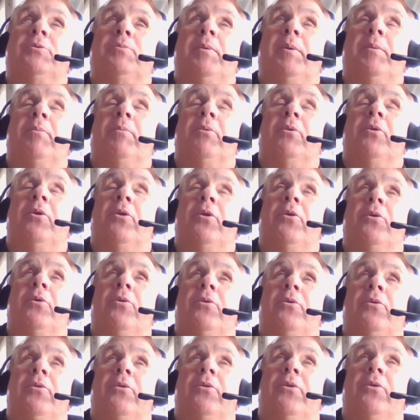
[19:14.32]

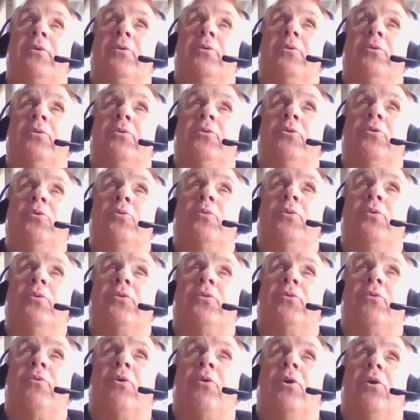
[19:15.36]
people, though, who do
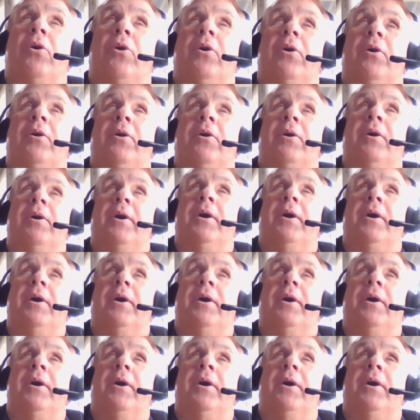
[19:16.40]
withdraw